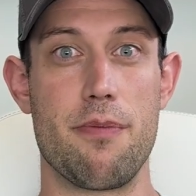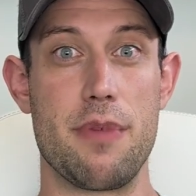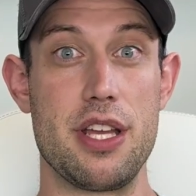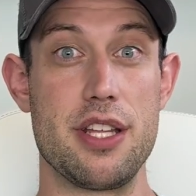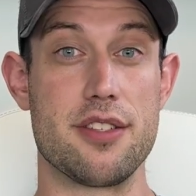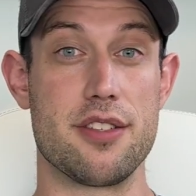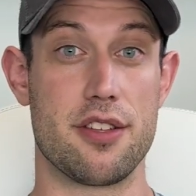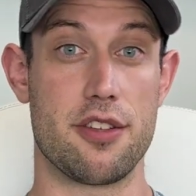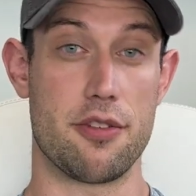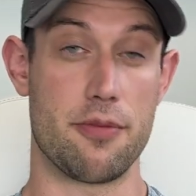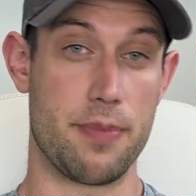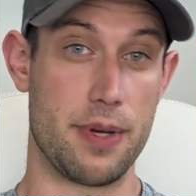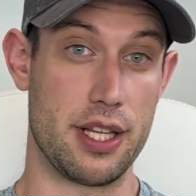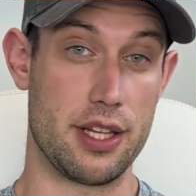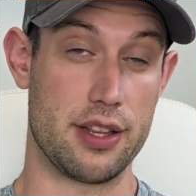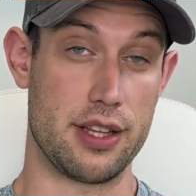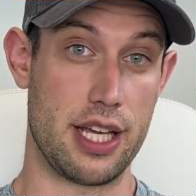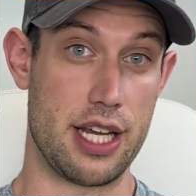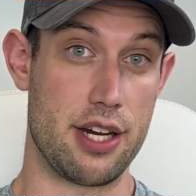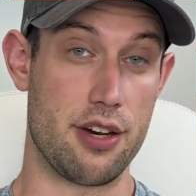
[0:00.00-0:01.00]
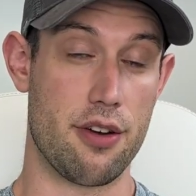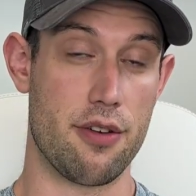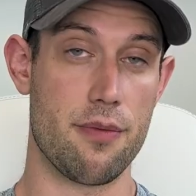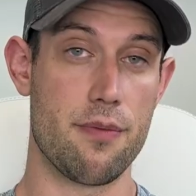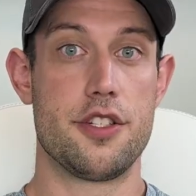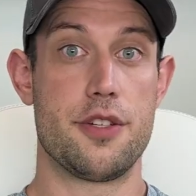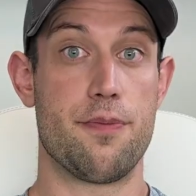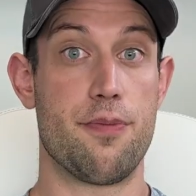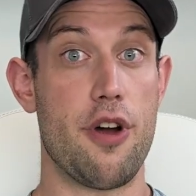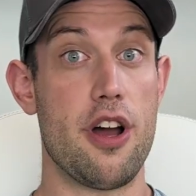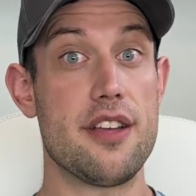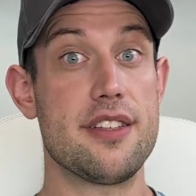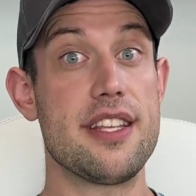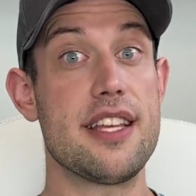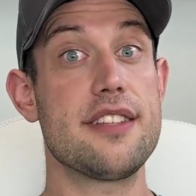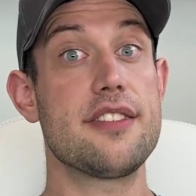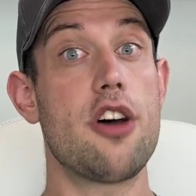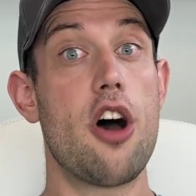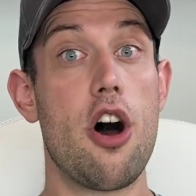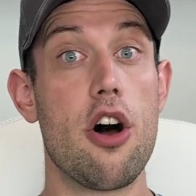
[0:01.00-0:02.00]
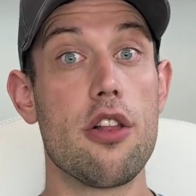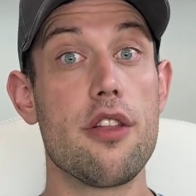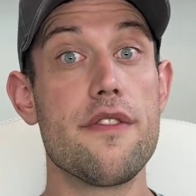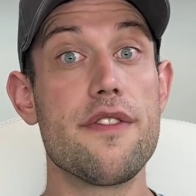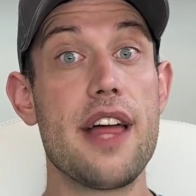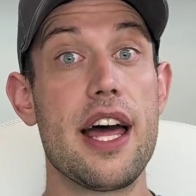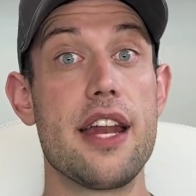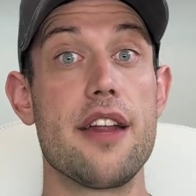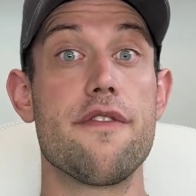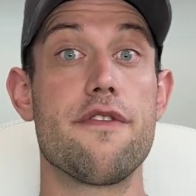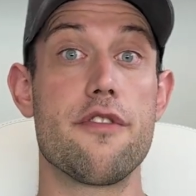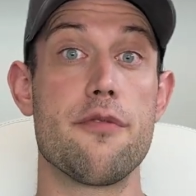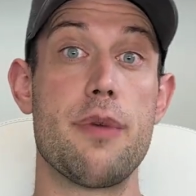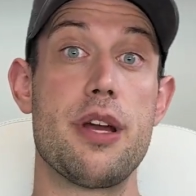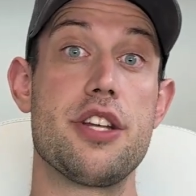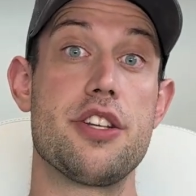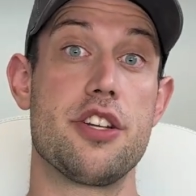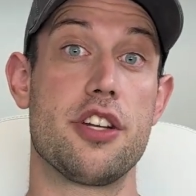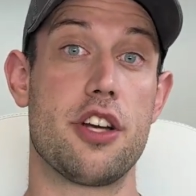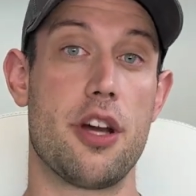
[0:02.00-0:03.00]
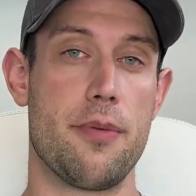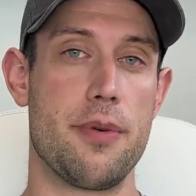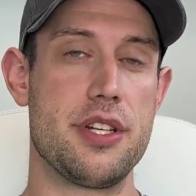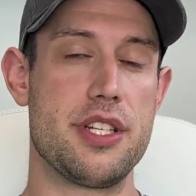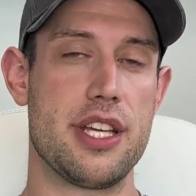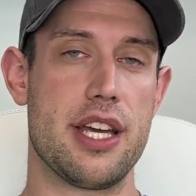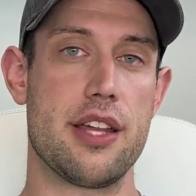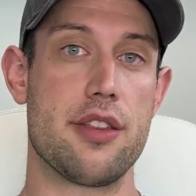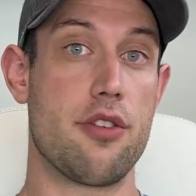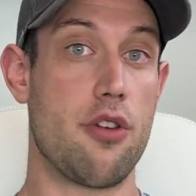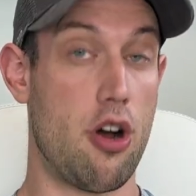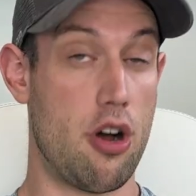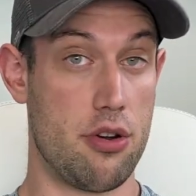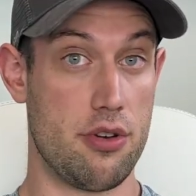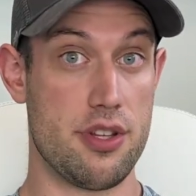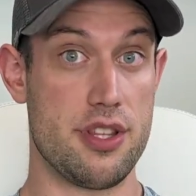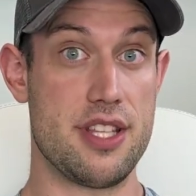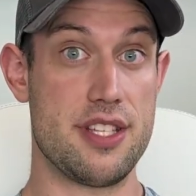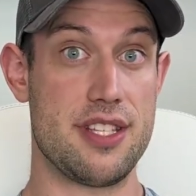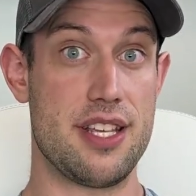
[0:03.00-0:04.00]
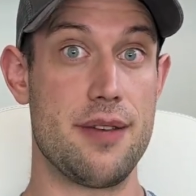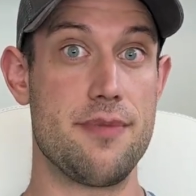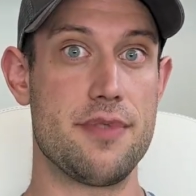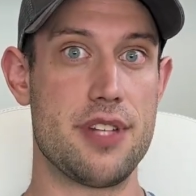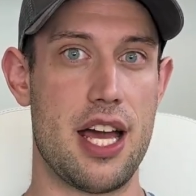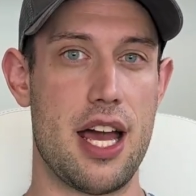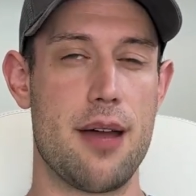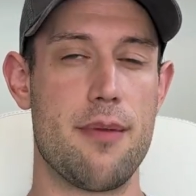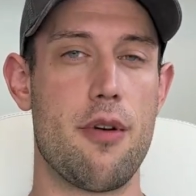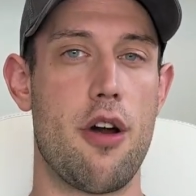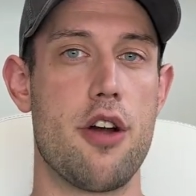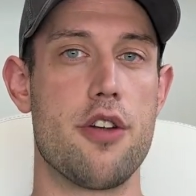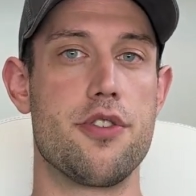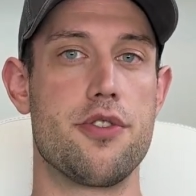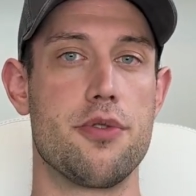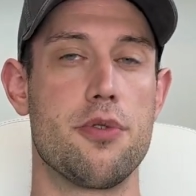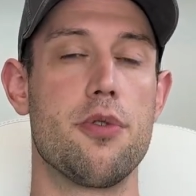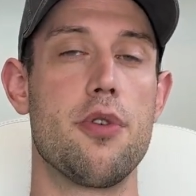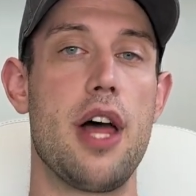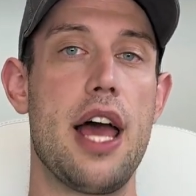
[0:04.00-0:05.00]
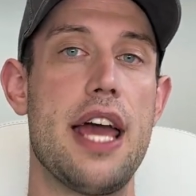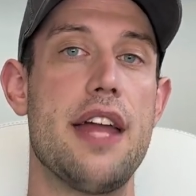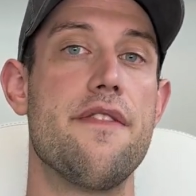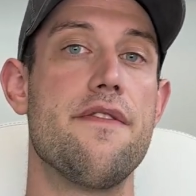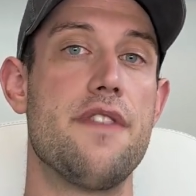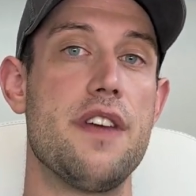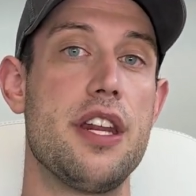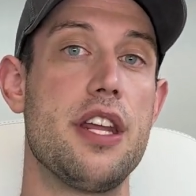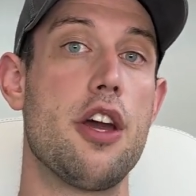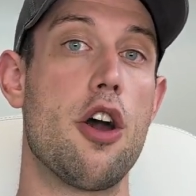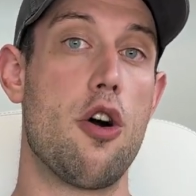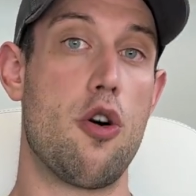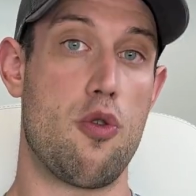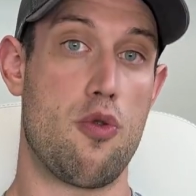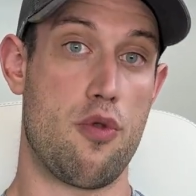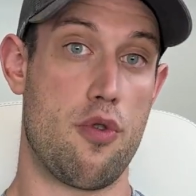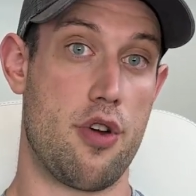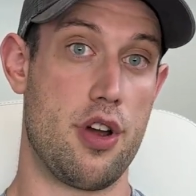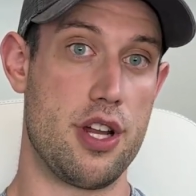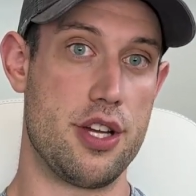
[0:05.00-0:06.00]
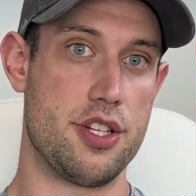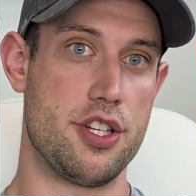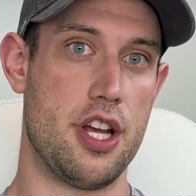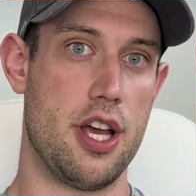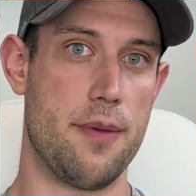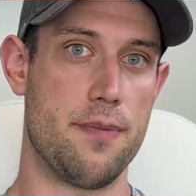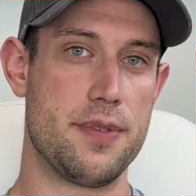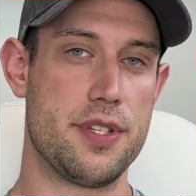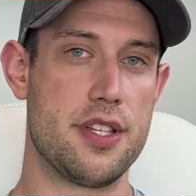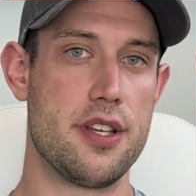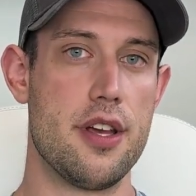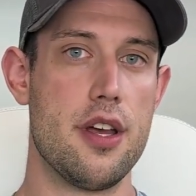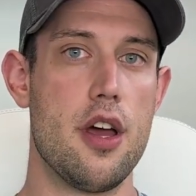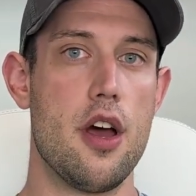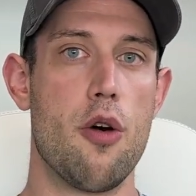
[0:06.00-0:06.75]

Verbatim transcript: means a little bit later. To process all of that information coming together all at the same time are dual NVIDIA Orin chips.